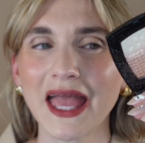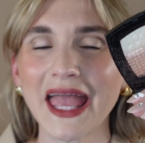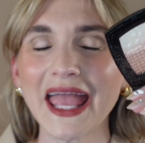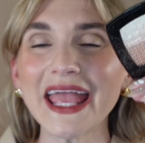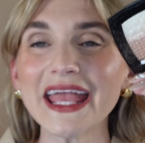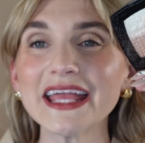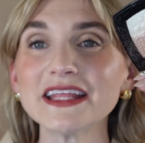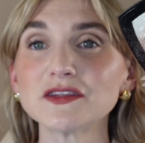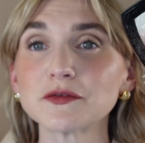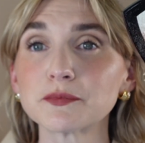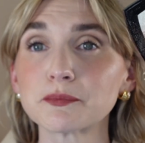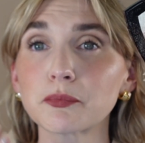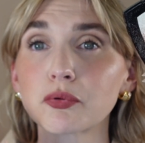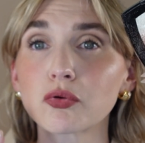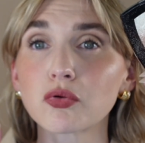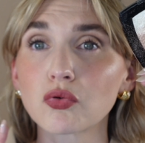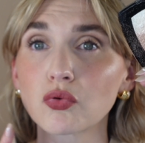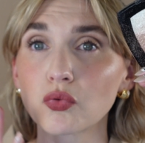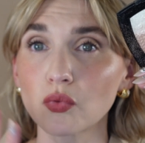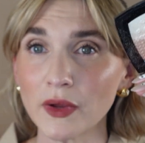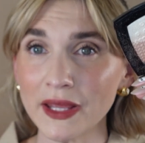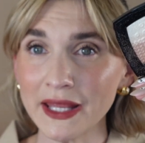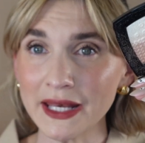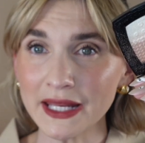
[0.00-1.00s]
it's
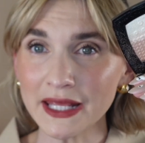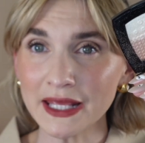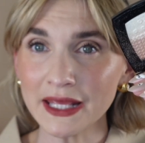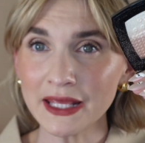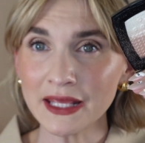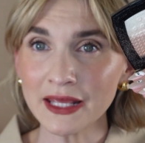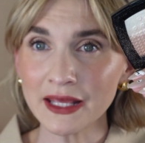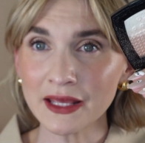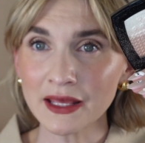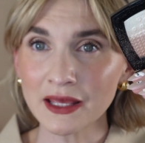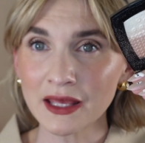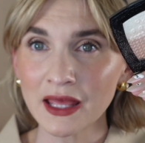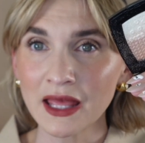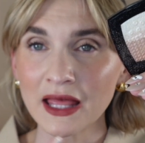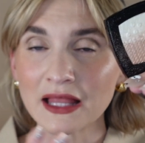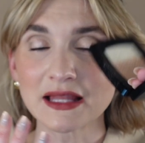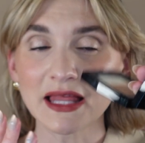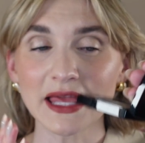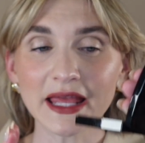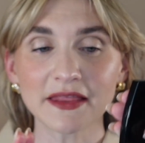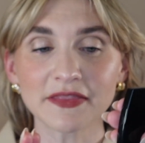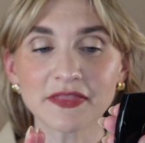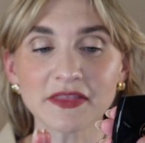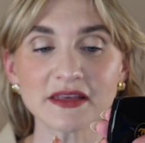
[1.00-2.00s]
pretty.
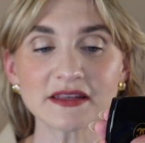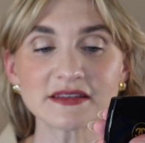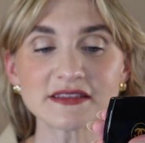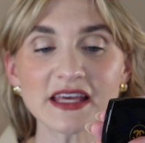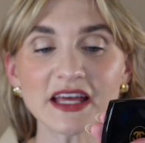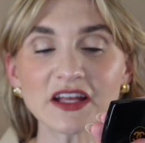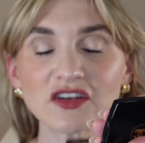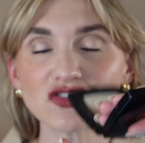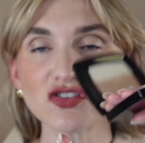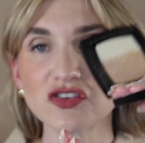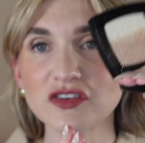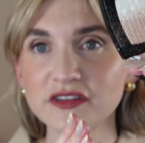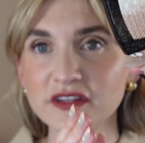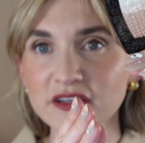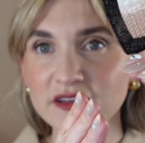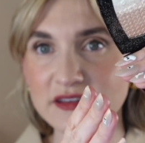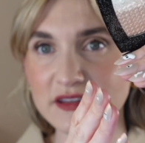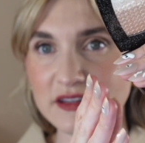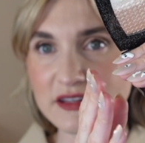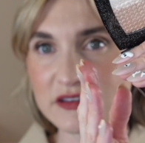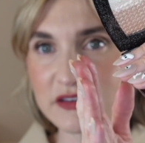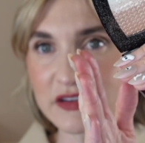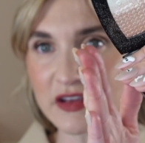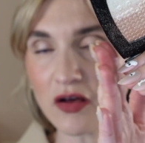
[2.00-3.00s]
Like, the attention to
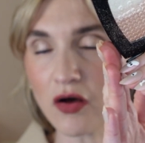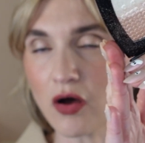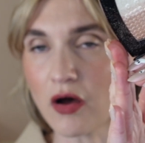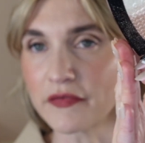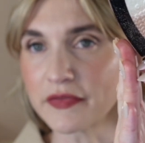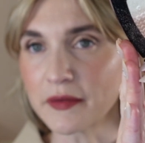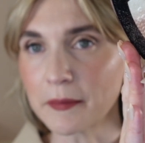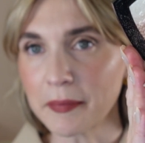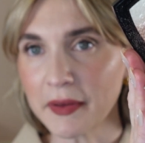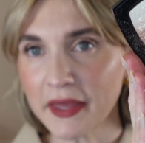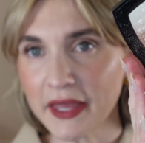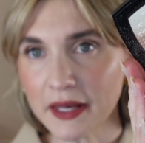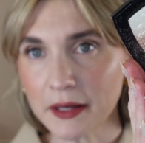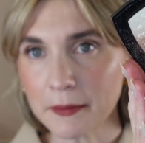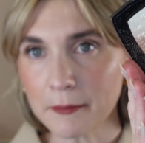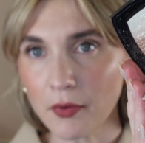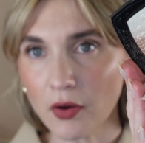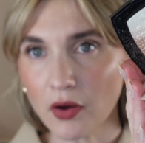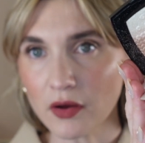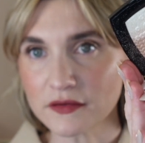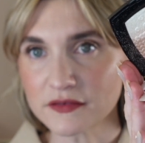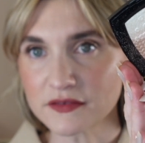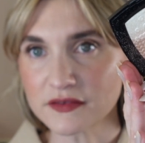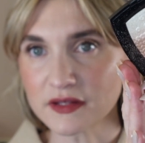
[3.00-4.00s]
detail on the pan
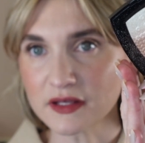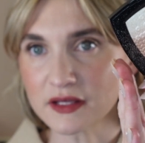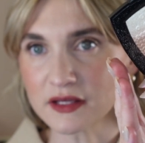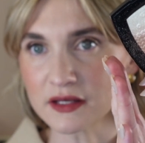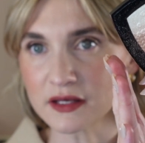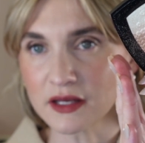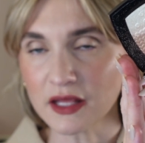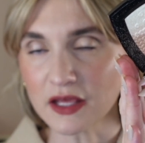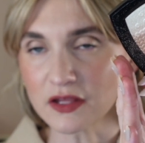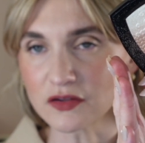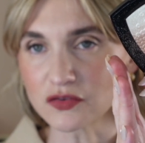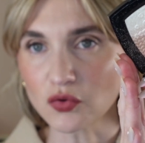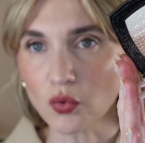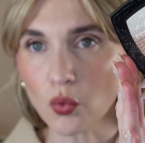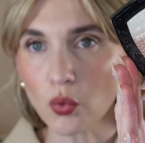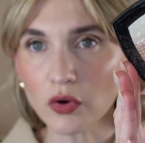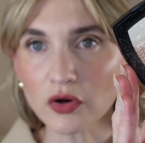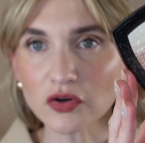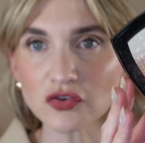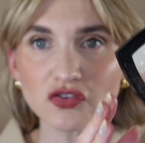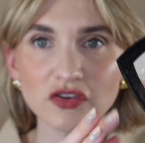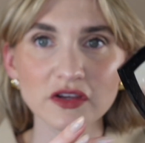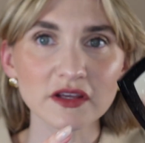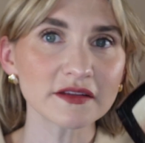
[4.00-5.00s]
embossing, it's
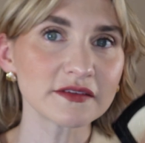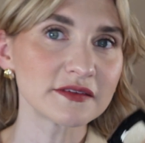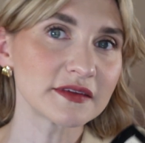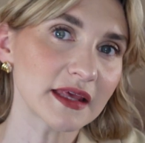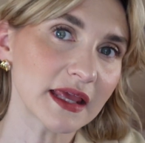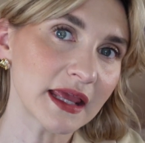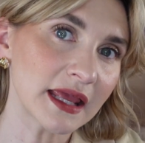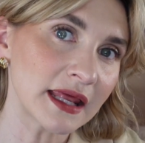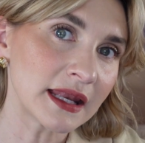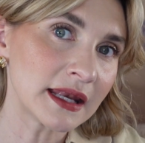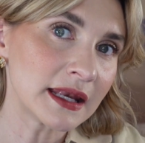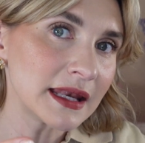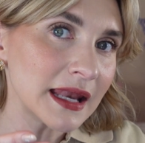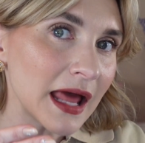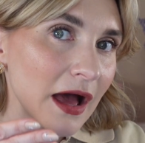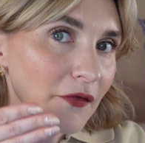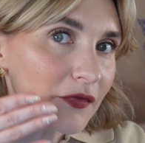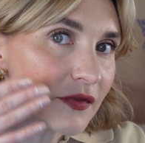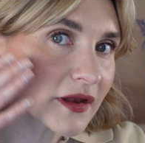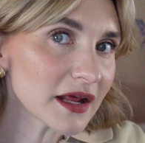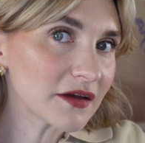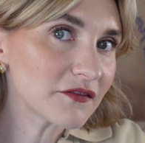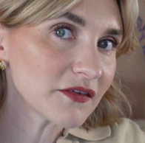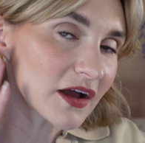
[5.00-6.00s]
gorgeous. And now
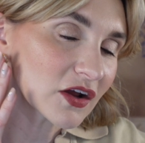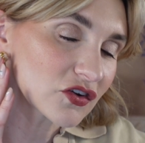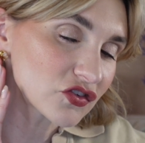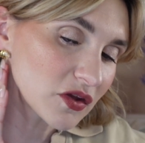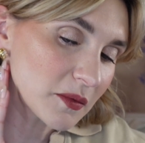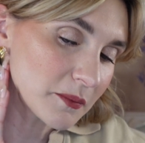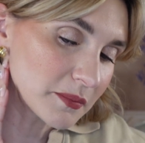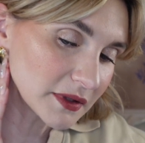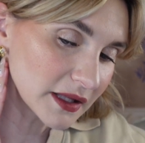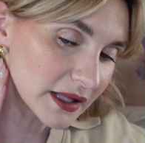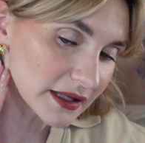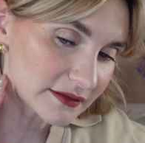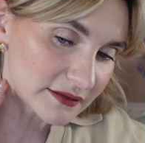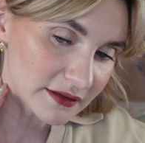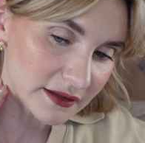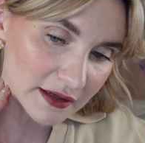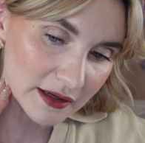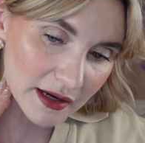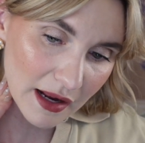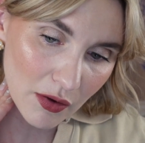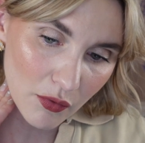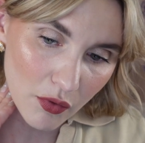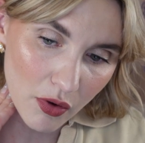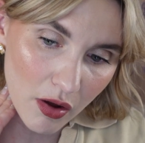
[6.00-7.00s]
that I've actually blended
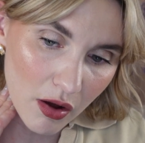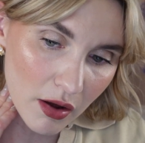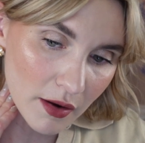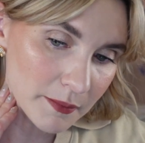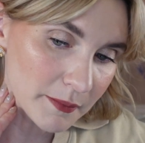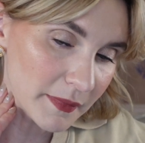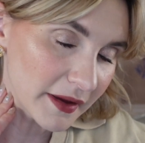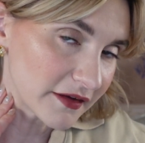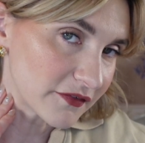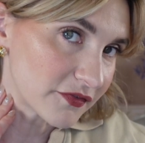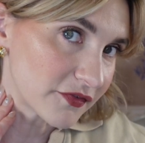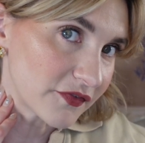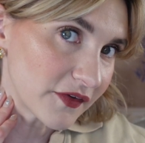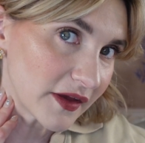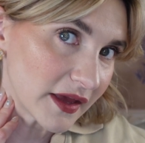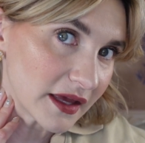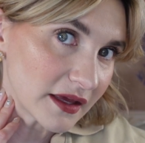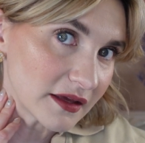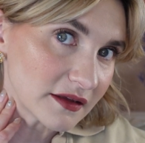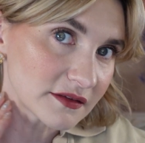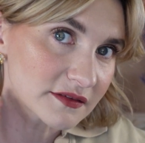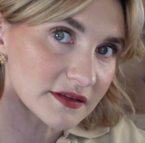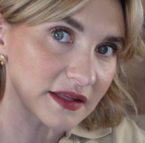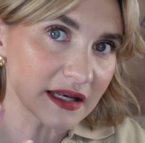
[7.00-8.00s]
it out on my
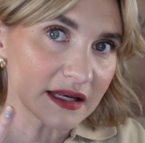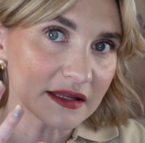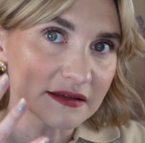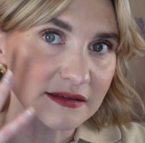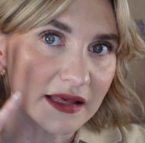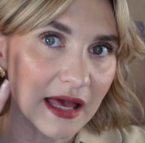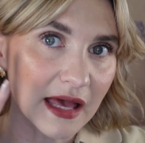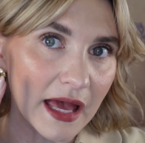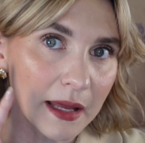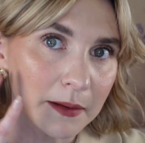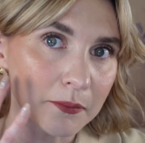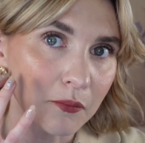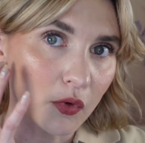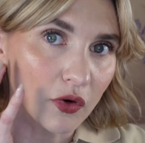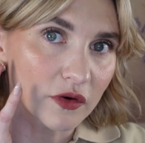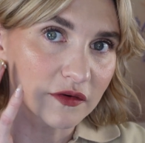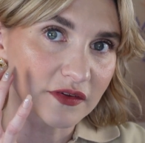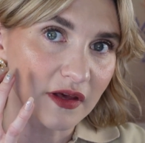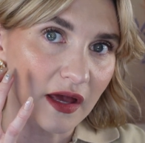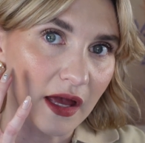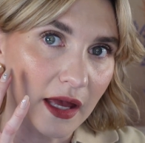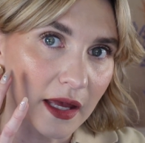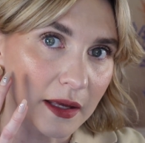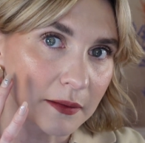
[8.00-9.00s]
face and it's had more
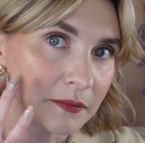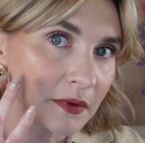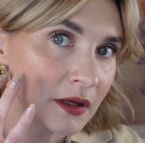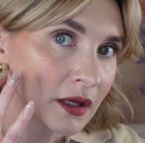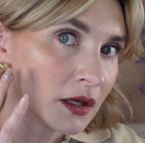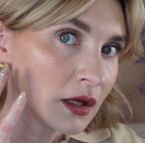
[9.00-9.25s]
time